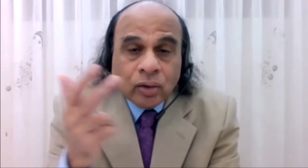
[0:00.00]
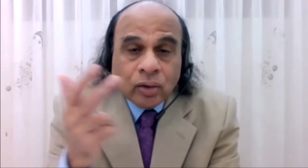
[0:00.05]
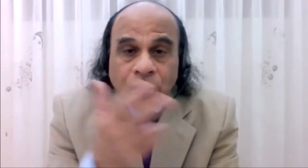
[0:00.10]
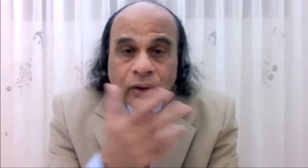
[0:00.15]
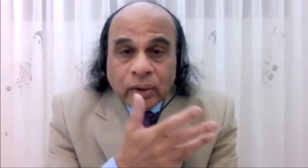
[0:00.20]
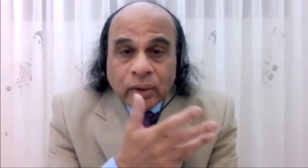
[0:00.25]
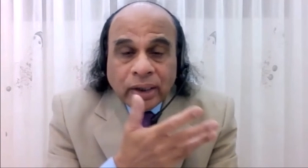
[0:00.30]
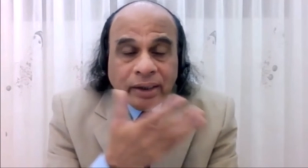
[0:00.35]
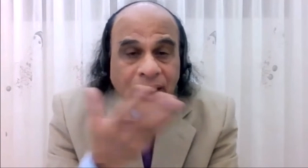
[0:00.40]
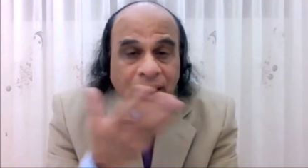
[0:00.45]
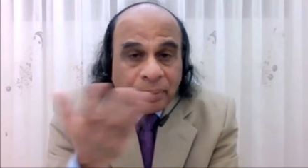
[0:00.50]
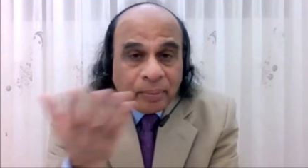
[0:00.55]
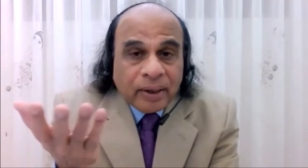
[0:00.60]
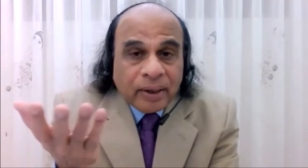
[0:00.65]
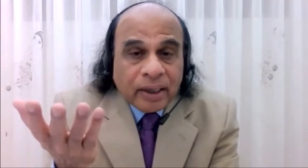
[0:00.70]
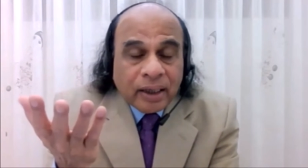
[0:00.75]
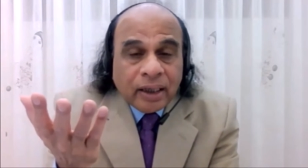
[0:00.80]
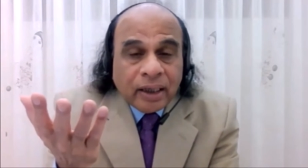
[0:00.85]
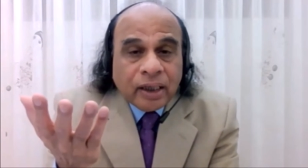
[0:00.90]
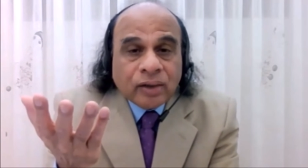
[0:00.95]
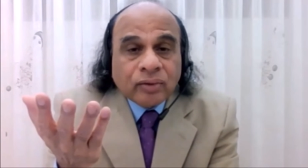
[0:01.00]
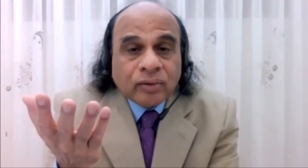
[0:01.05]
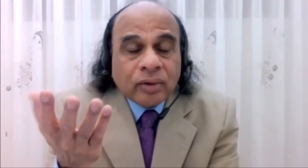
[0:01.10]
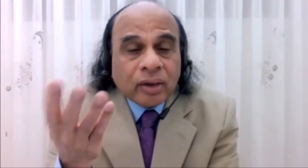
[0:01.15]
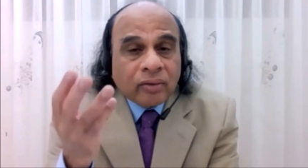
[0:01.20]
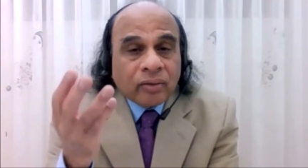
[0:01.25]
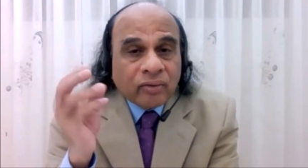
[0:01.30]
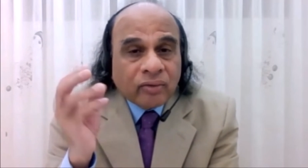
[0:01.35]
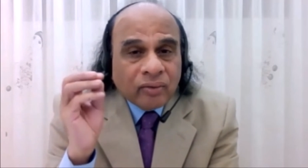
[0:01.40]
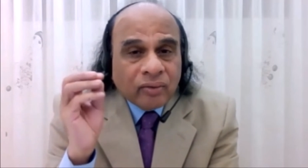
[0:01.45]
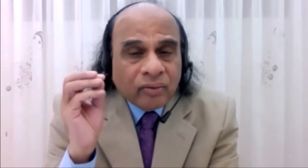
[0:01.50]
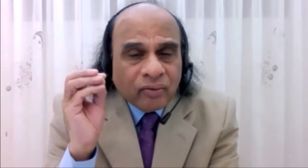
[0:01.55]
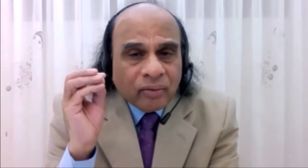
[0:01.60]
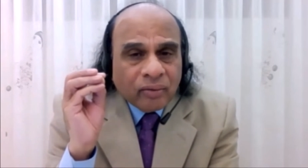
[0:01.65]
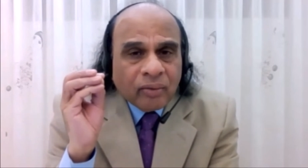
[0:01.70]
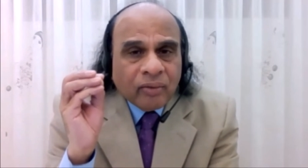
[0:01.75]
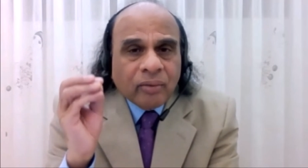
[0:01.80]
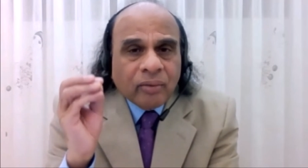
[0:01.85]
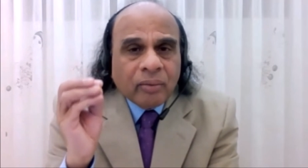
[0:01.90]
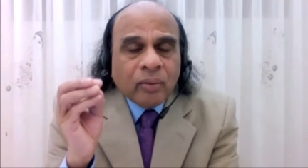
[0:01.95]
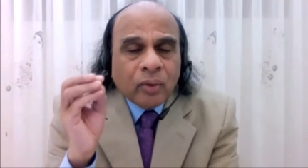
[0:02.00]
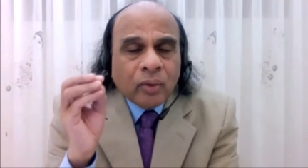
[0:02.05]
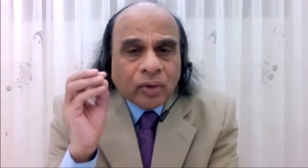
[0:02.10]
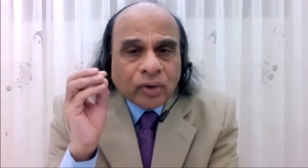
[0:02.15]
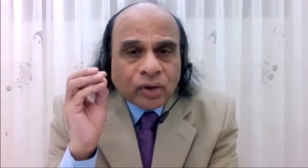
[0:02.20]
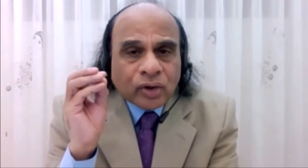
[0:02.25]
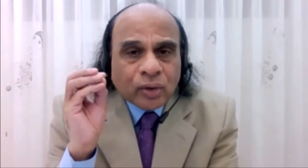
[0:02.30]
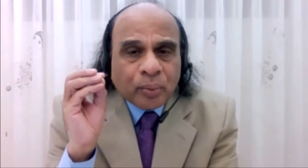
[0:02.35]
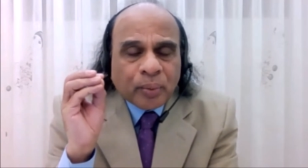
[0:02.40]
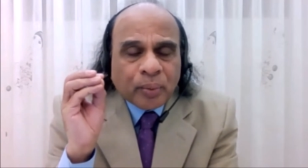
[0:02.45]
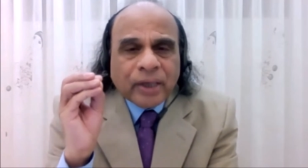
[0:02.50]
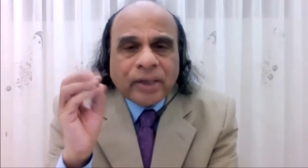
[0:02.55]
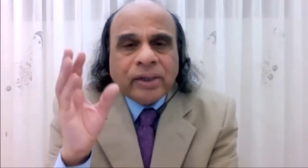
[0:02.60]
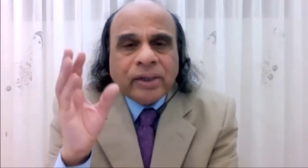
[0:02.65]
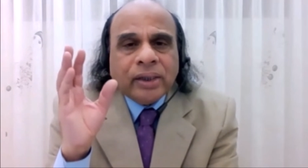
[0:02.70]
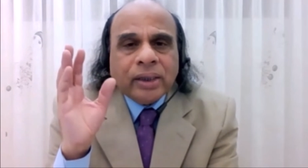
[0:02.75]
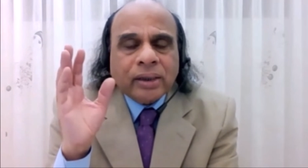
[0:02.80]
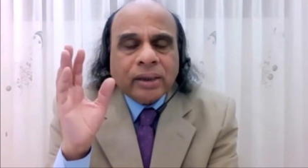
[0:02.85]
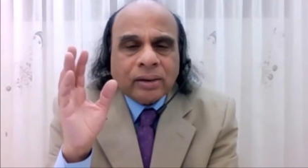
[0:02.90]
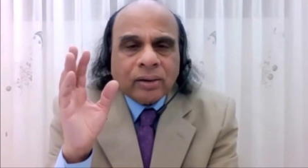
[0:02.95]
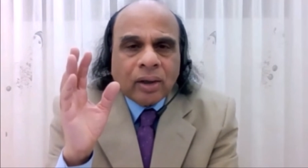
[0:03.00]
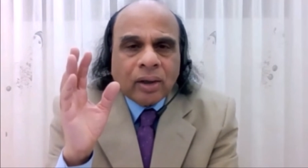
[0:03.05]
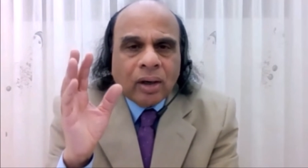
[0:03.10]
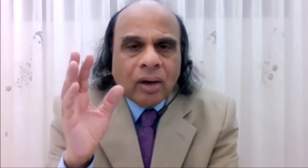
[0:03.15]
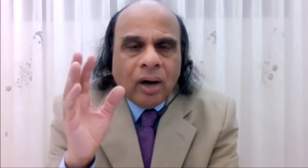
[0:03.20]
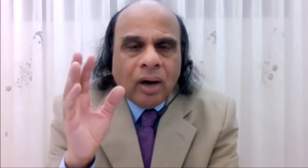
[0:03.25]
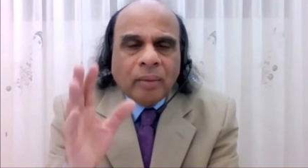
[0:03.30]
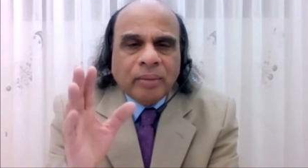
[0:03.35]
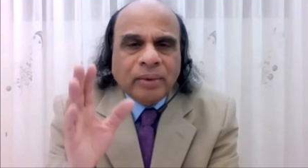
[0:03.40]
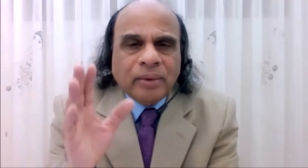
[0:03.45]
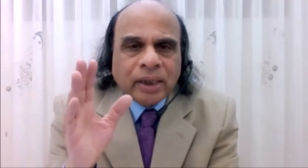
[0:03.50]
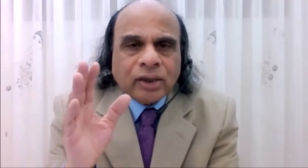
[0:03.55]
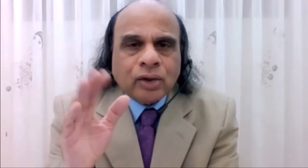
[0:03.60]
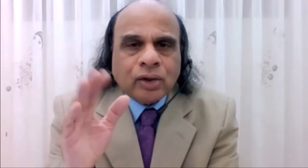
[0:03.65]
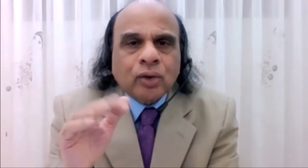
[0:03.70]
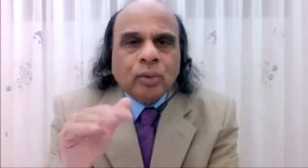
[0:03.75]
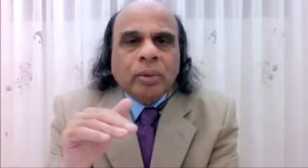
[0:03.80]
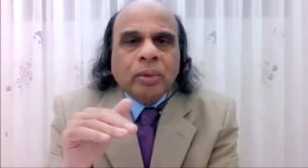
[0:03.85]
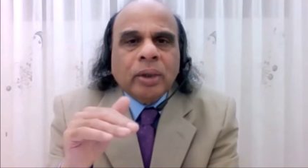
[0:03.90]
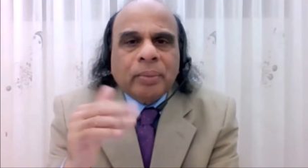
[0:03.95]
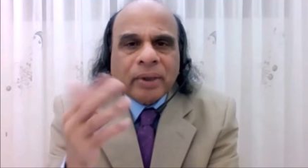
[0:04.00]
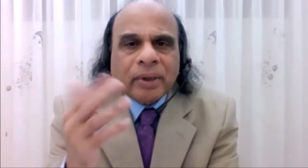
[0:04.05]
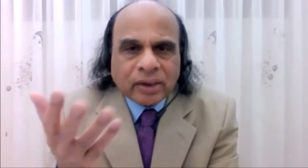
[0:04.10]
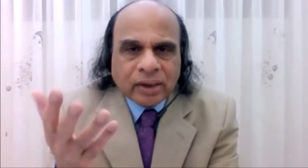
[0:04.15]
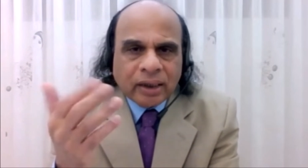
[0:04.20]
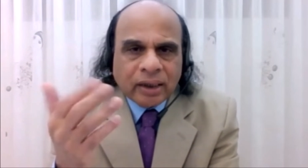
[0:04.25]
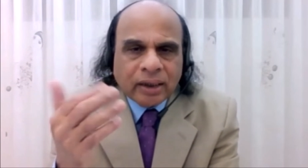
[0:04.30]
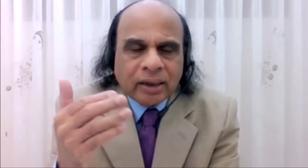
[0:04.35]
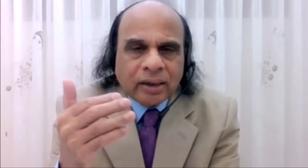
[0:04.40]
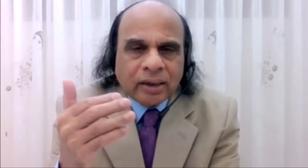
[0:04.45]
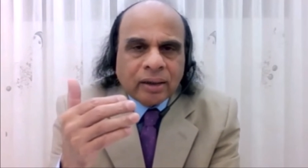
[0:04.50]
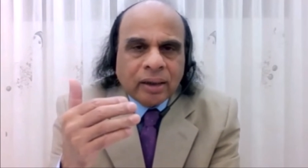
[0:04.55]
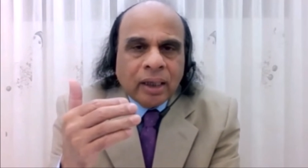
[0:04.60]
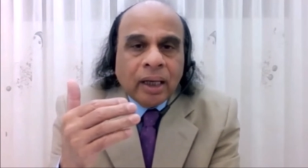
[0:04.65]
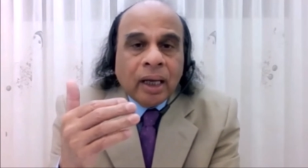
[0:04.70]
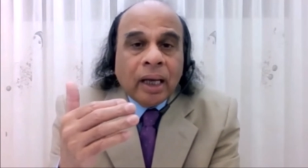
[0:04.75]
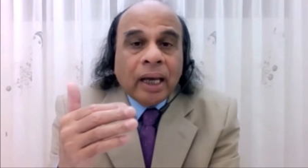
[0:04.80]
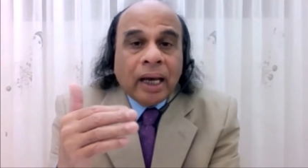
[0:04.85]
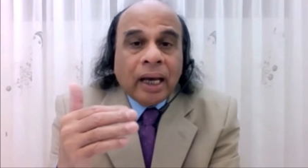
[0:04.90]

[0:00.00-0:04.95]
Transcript: So during that period, these were most precious objects to be presented